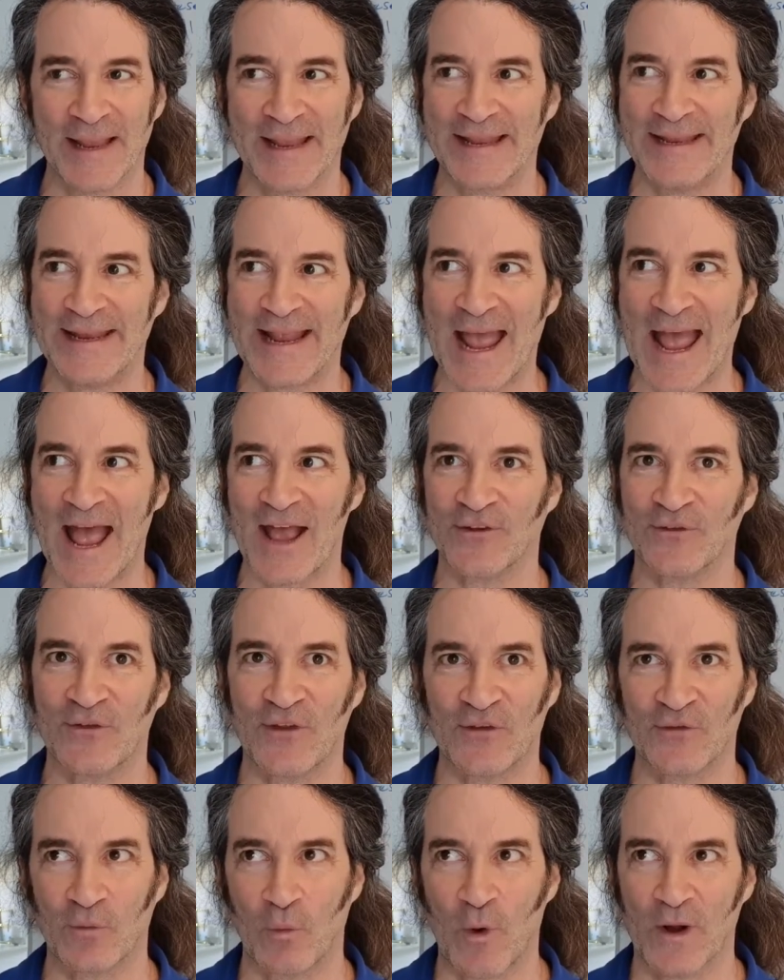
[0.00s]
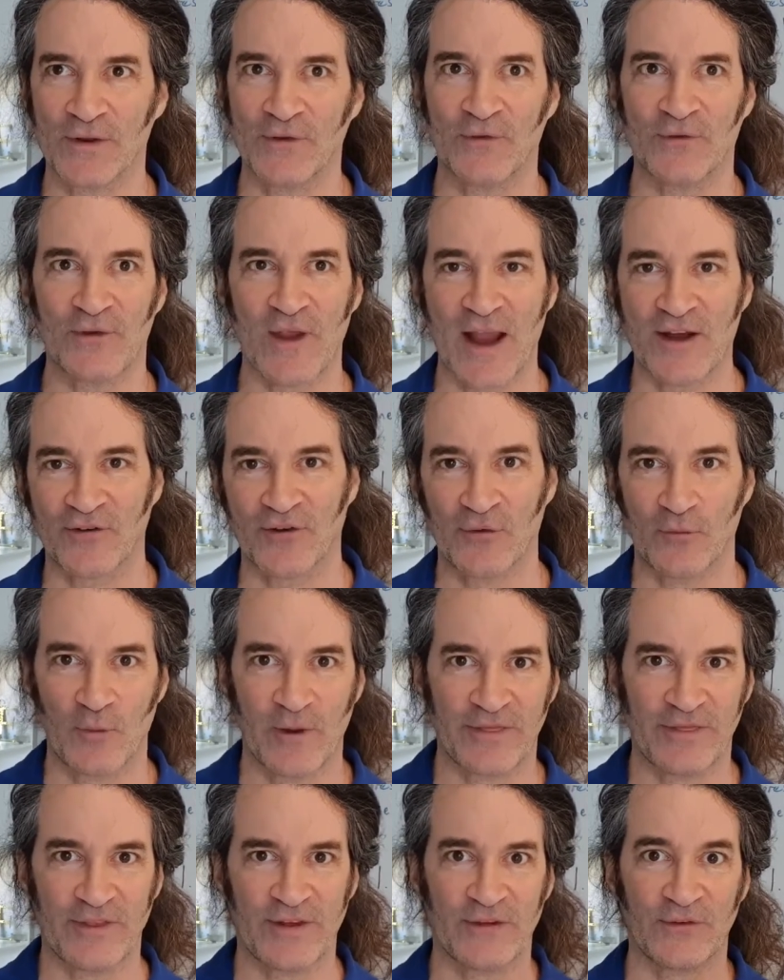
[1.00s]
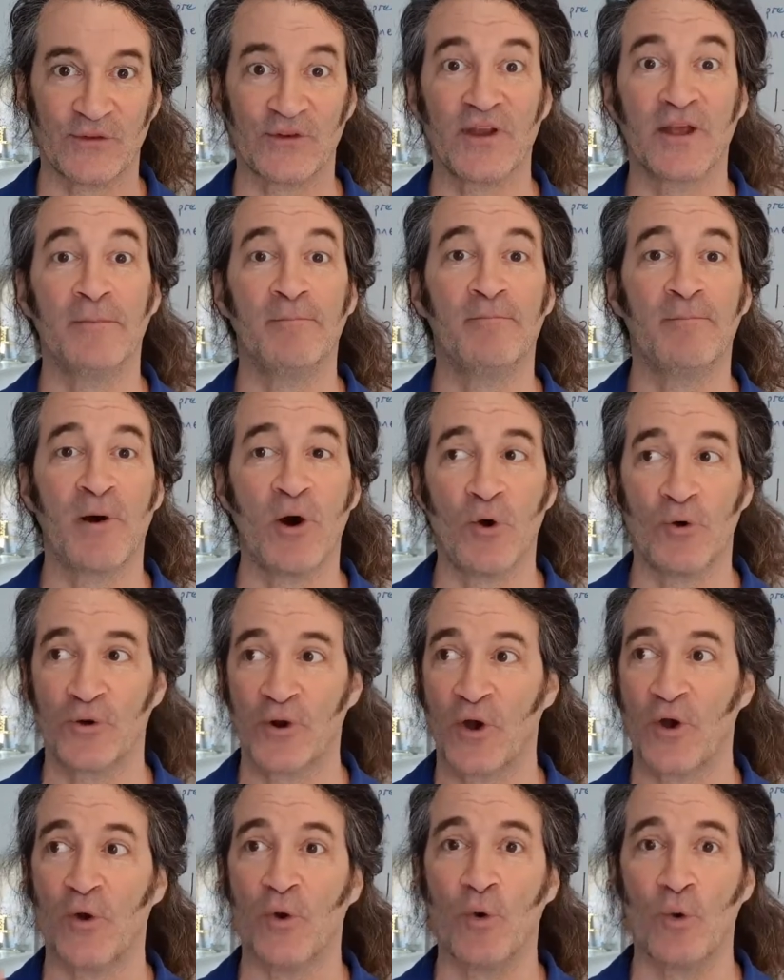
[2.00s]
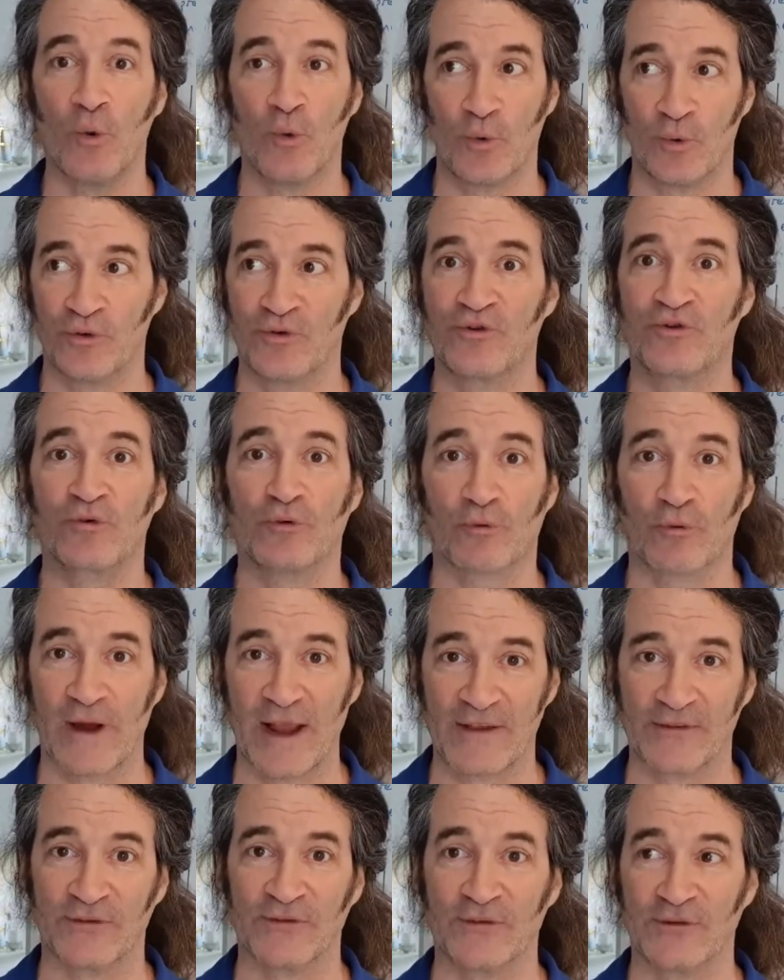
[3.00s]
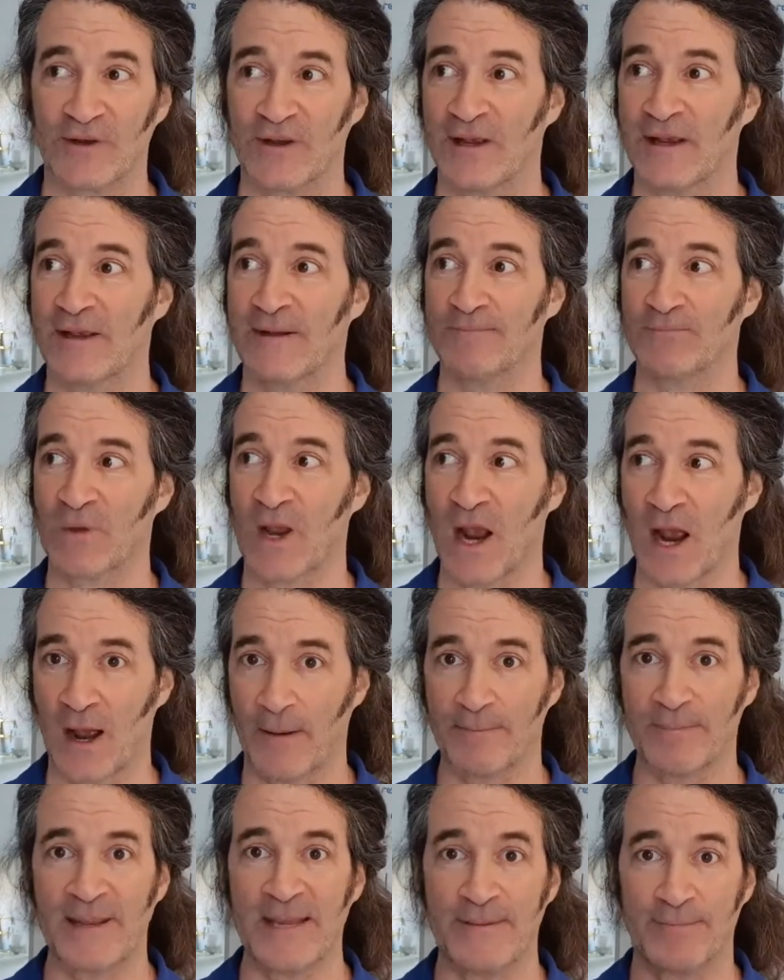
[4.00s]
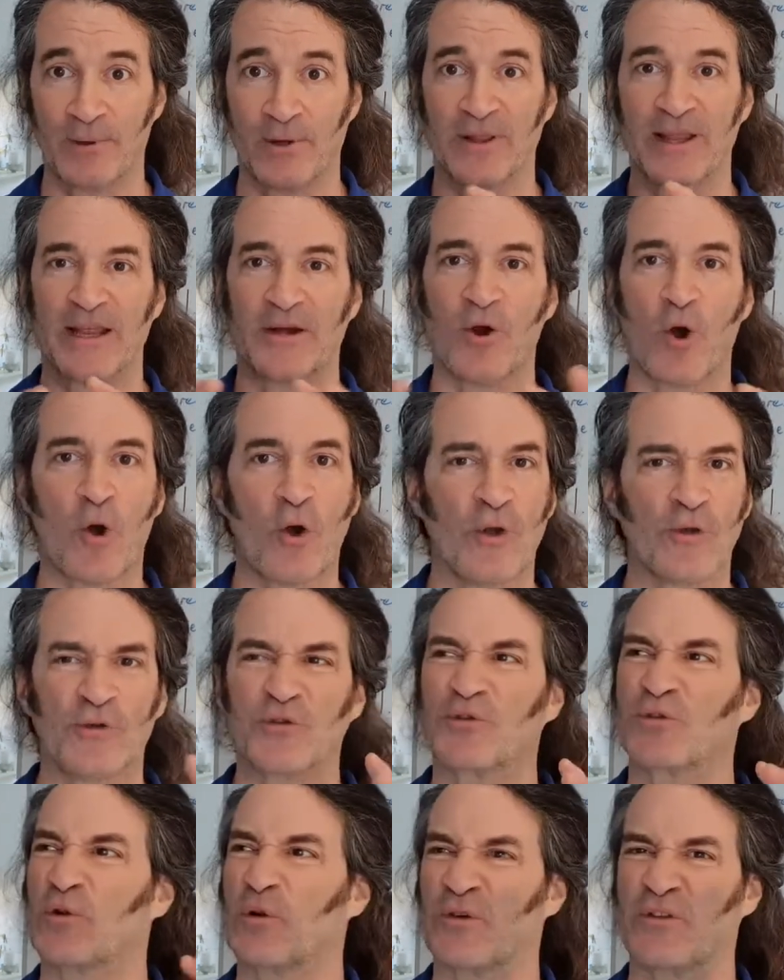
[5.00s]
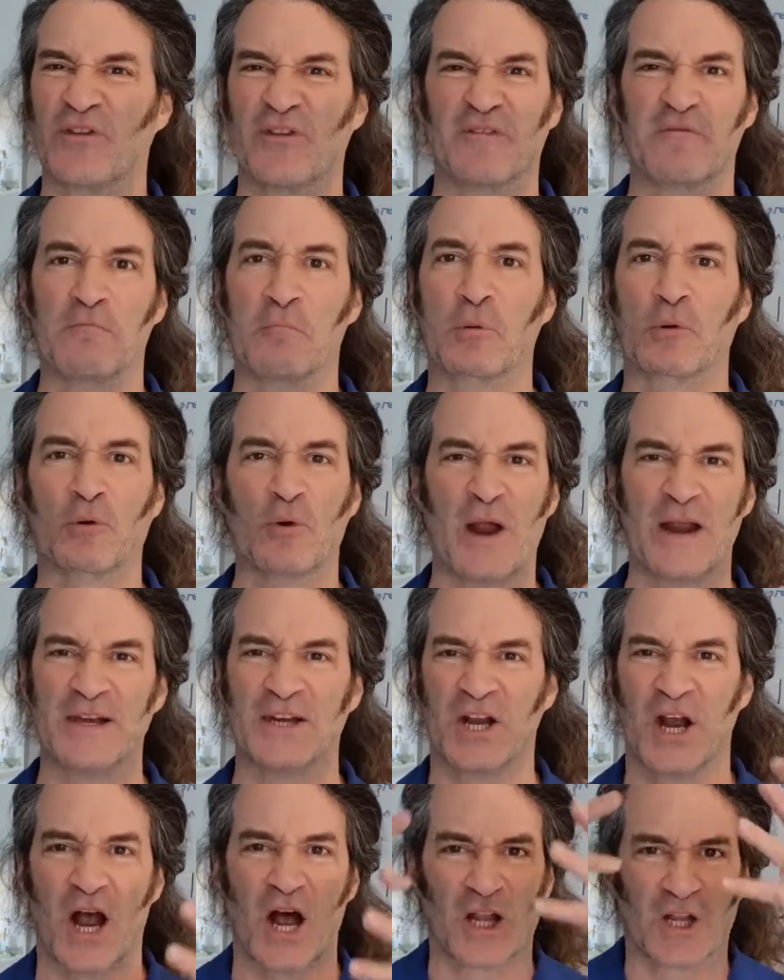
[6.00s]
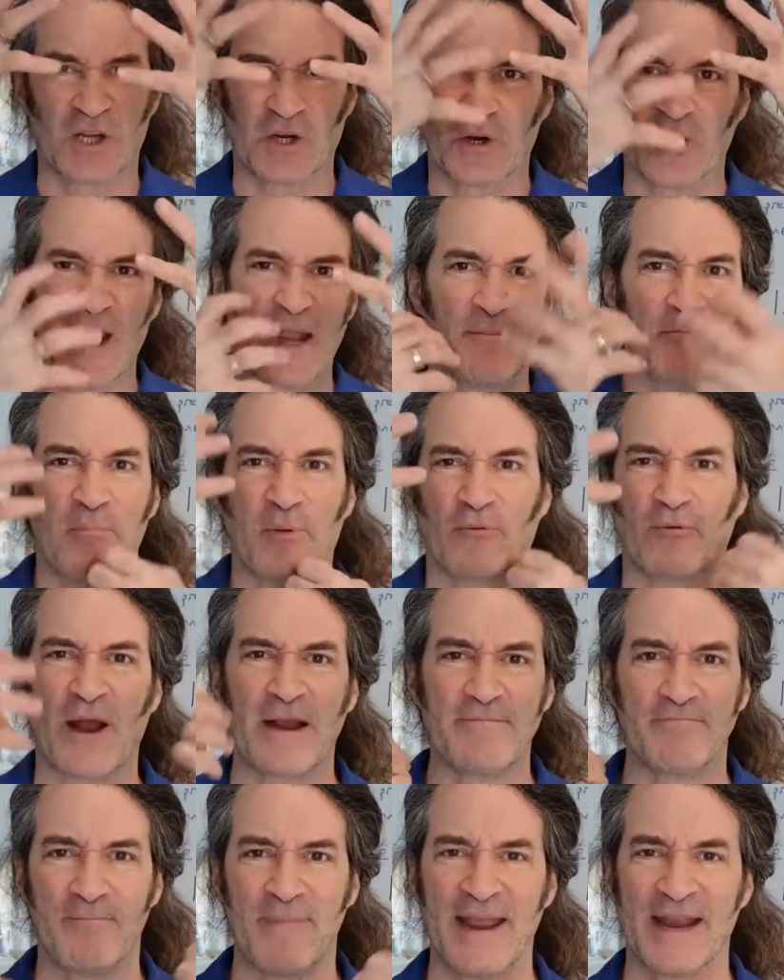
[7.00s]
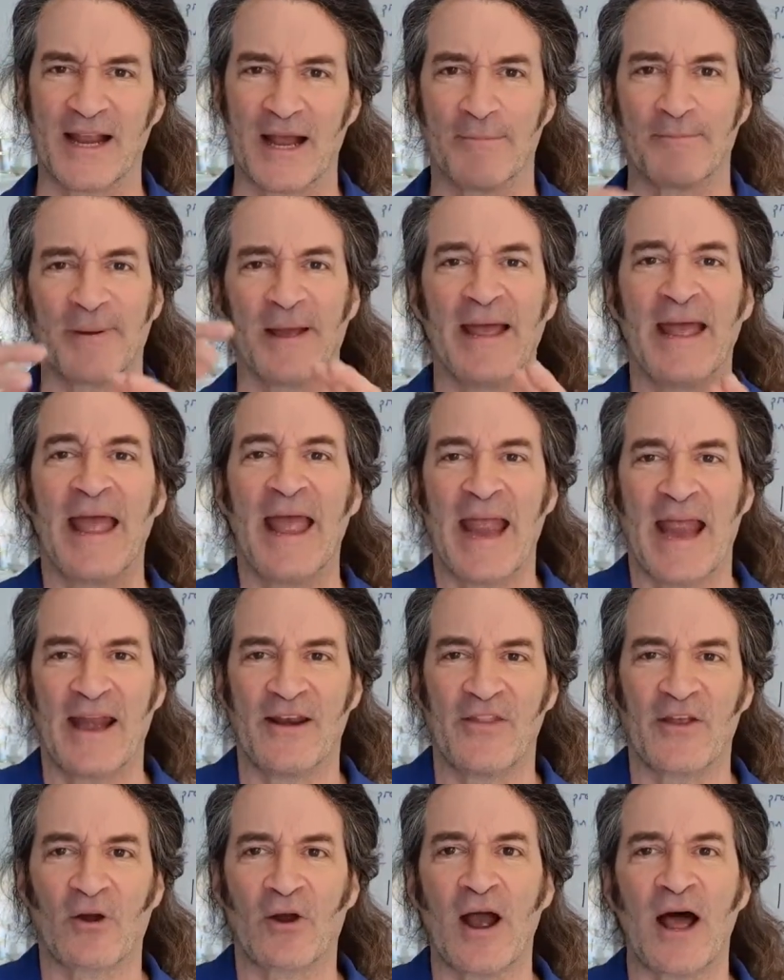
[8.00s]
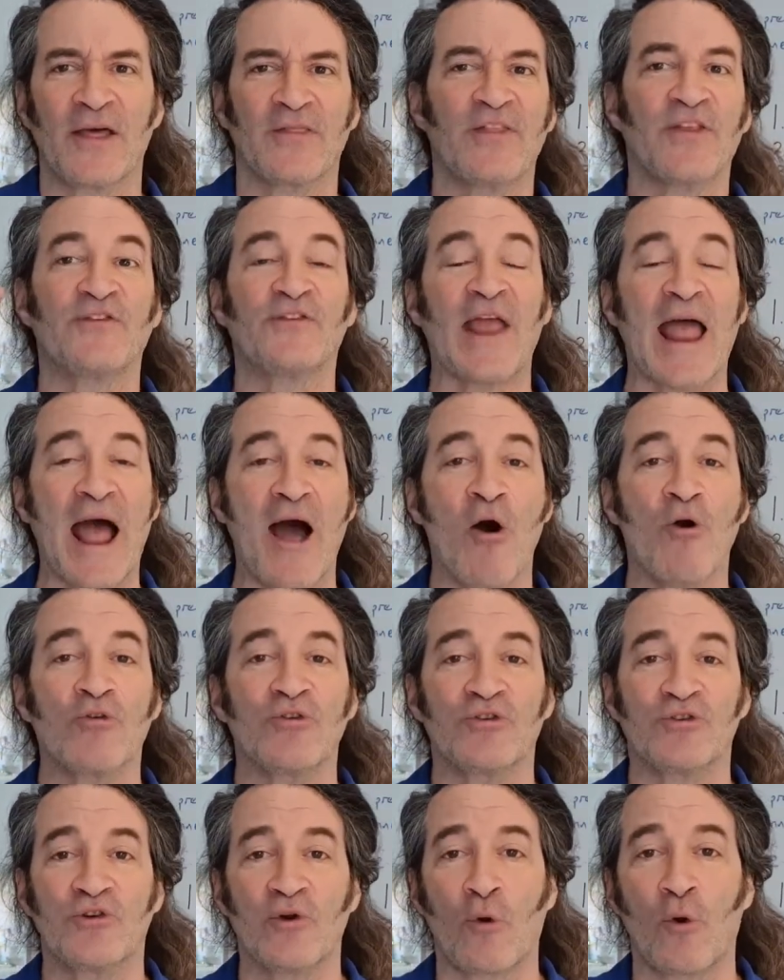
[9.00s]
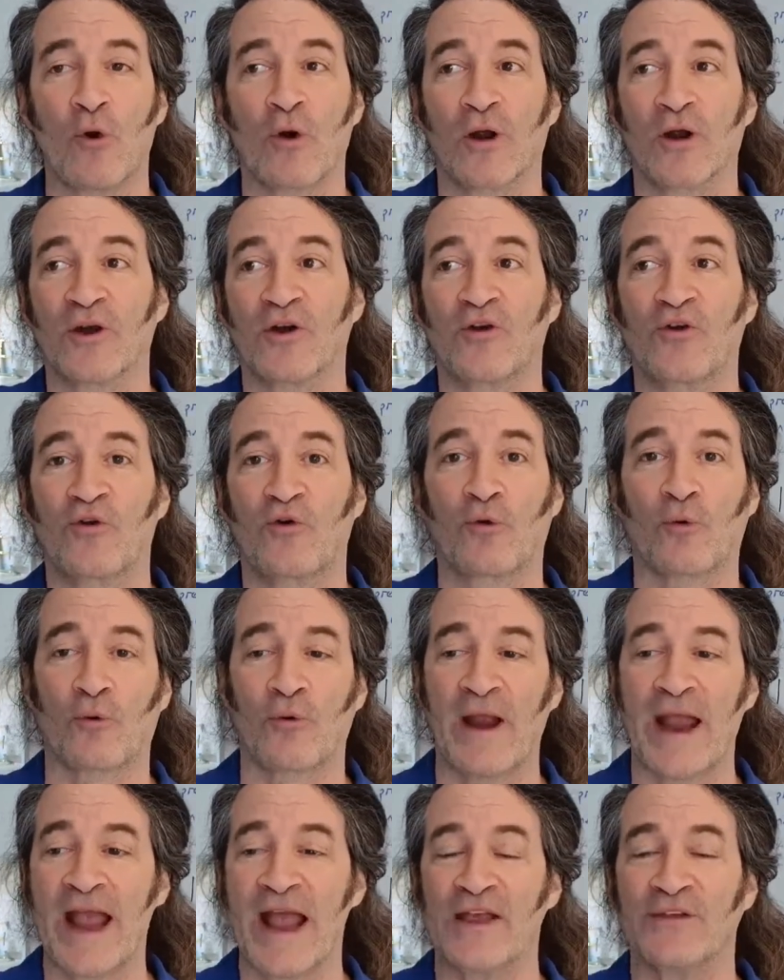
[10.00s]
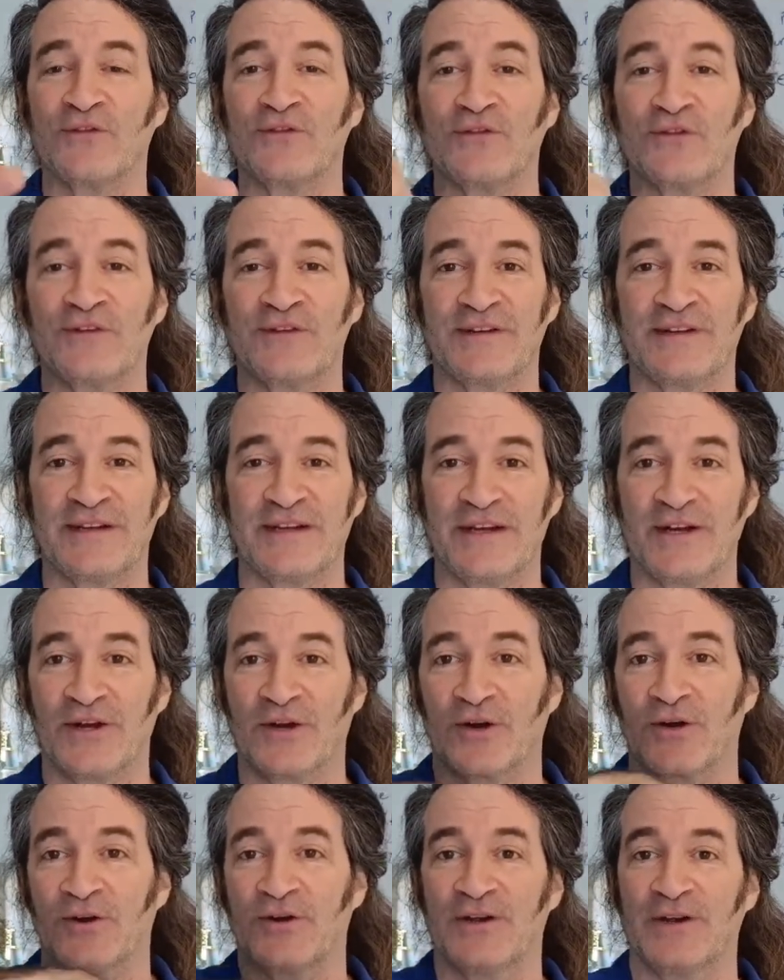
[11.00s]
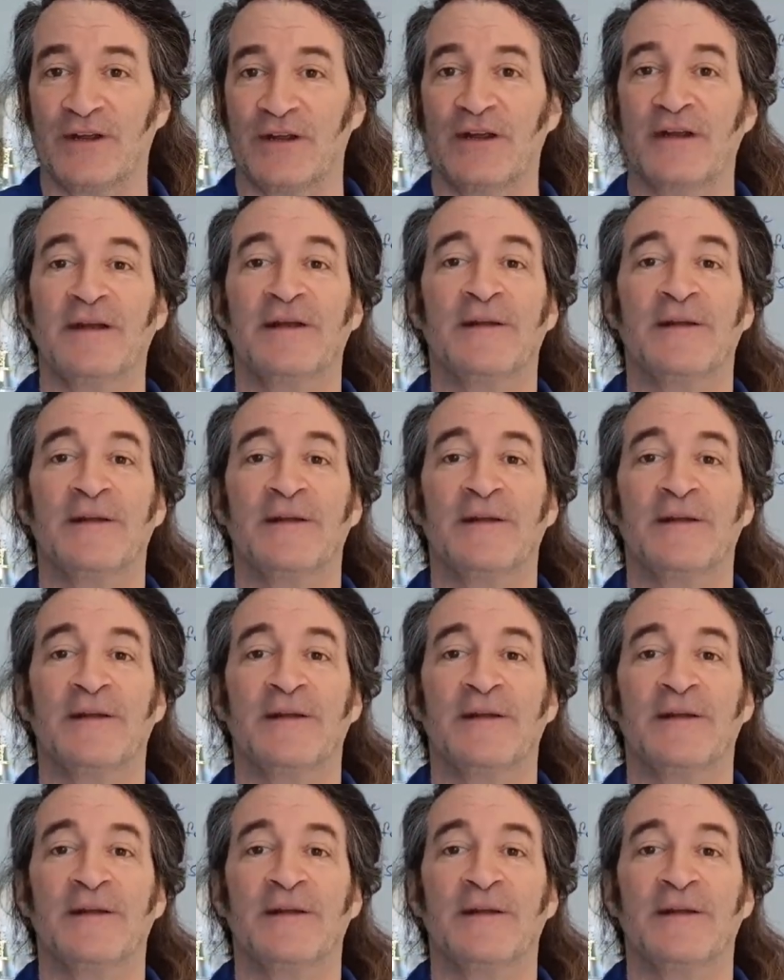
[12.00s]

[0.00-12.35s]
he has this one section with these kimono-dressed people in all sorts of bright color and bright makeup, and they're on this outdoor grass-tiered